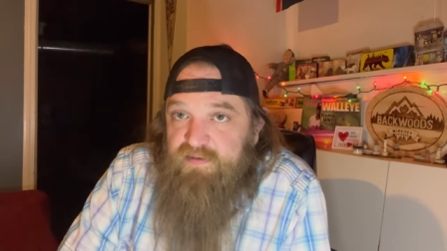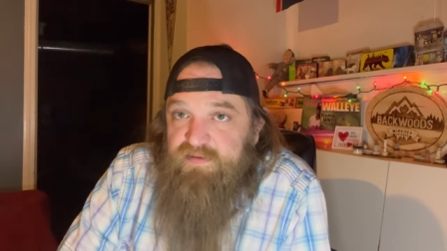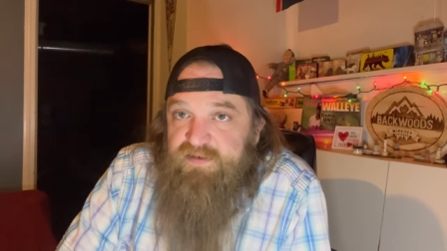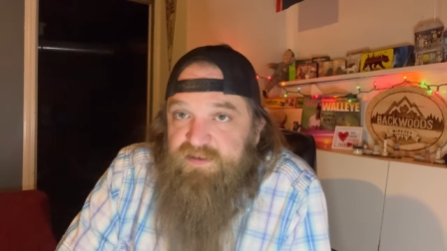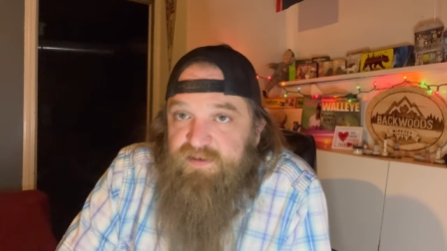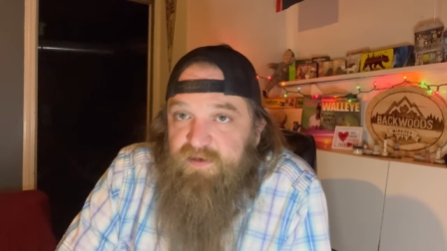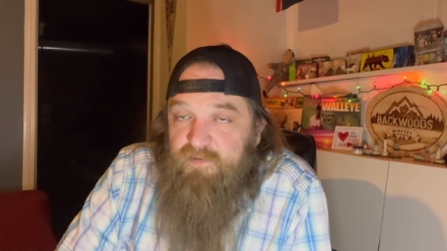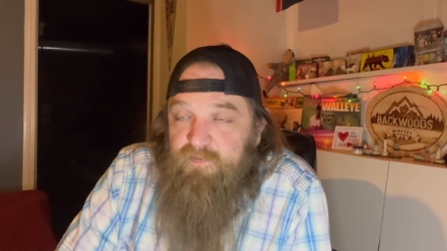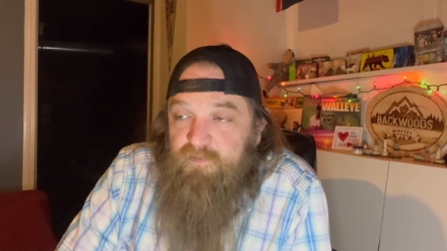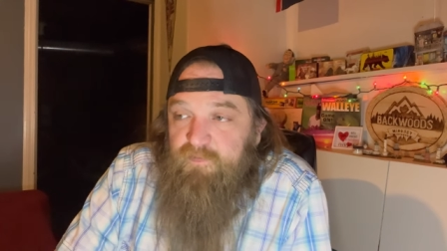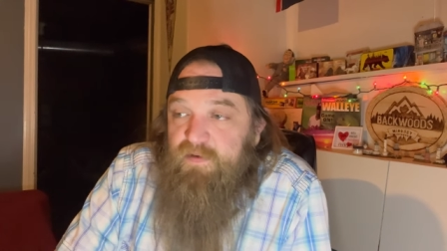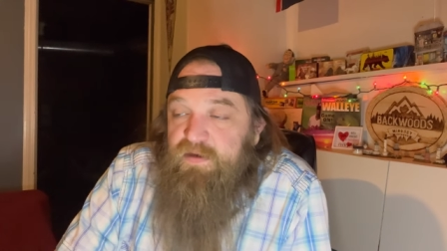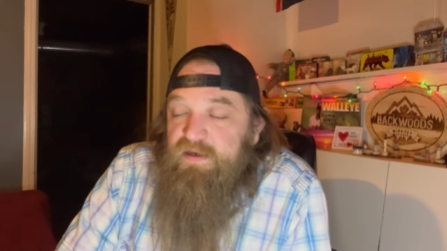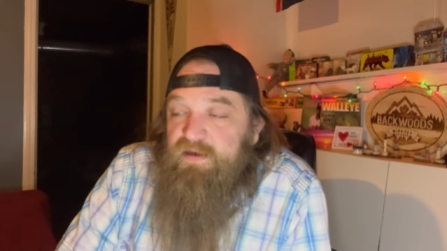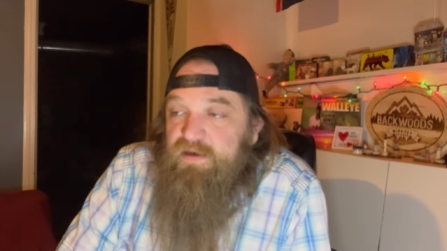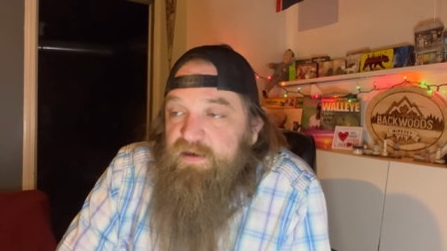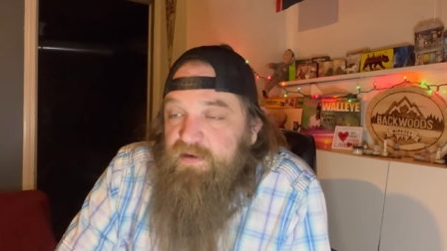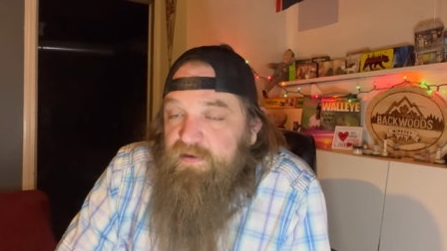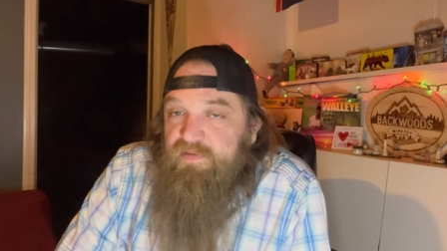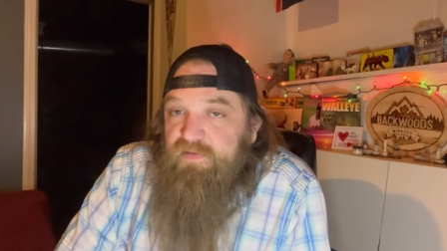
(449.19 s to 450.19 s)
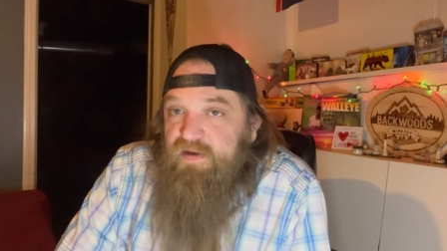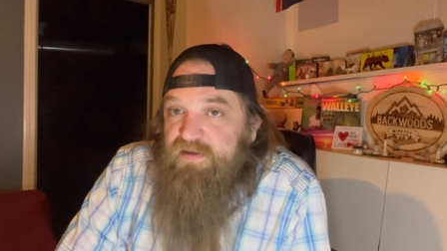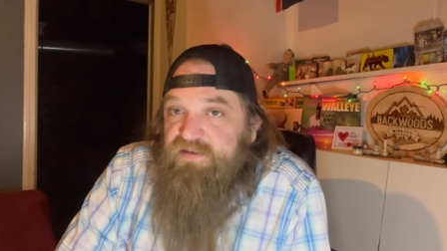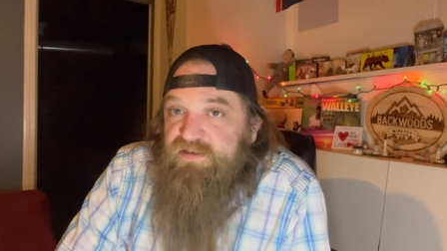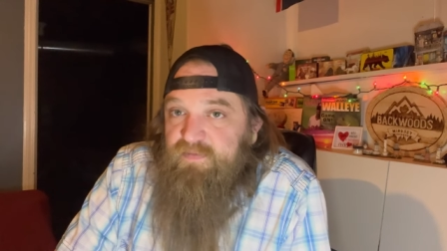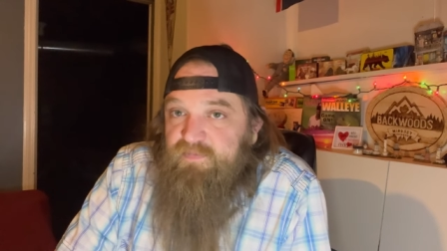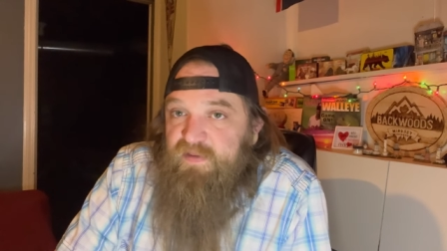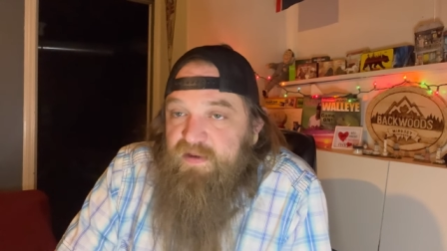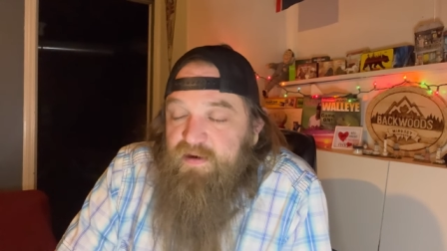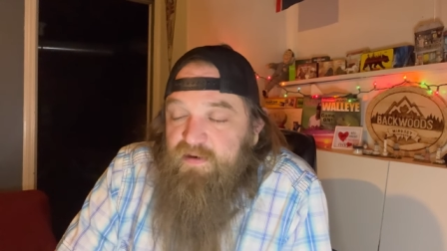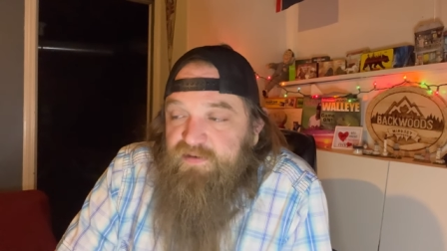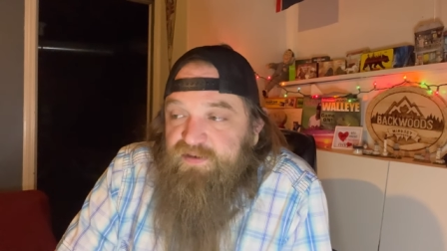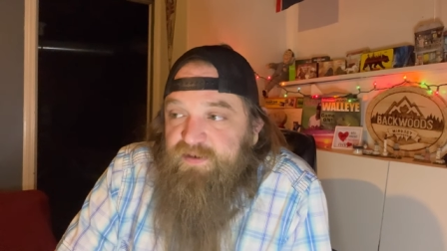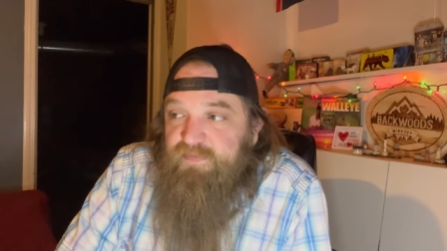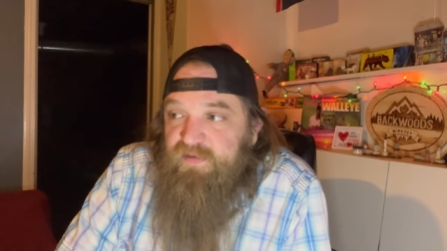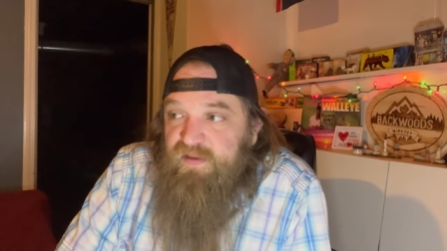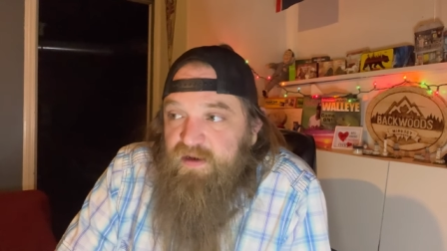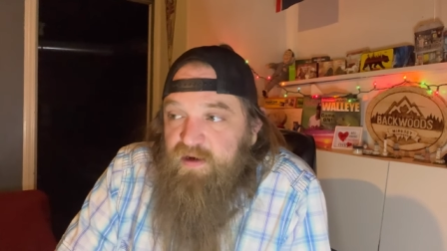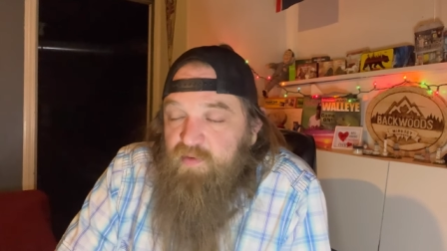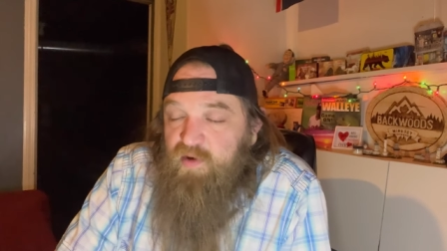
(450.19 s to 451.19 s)
So that's something else
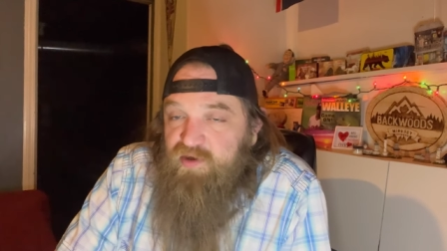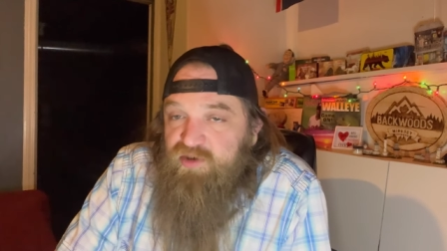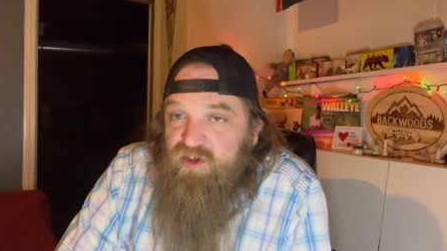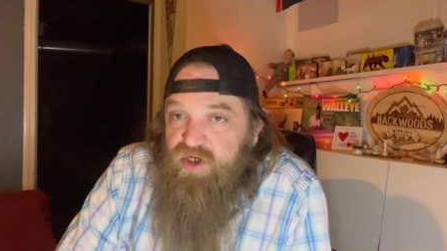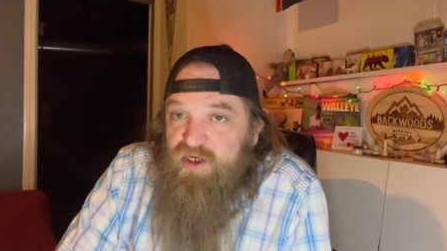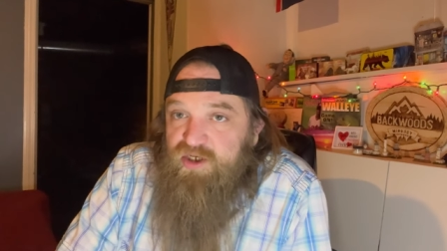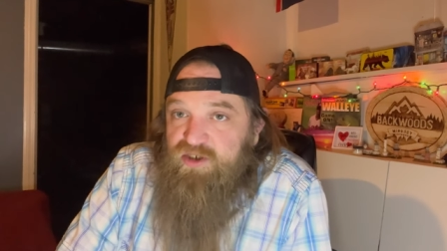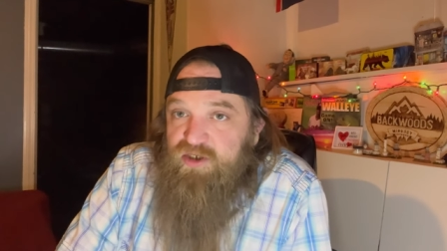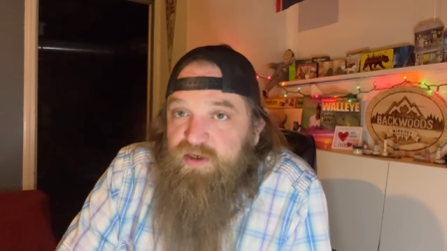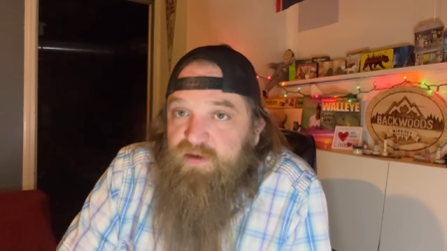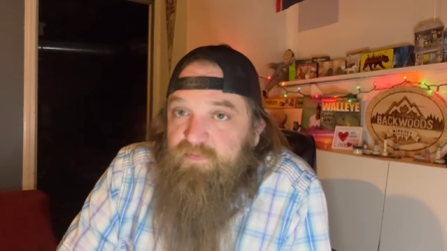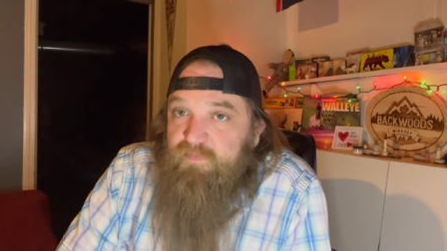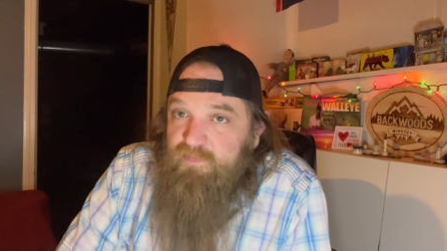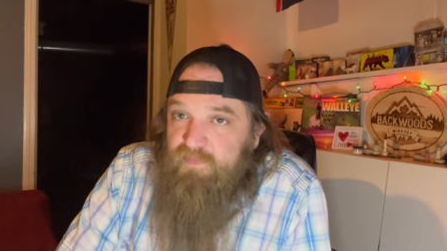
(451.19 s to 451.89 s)
I'm thinking about changing.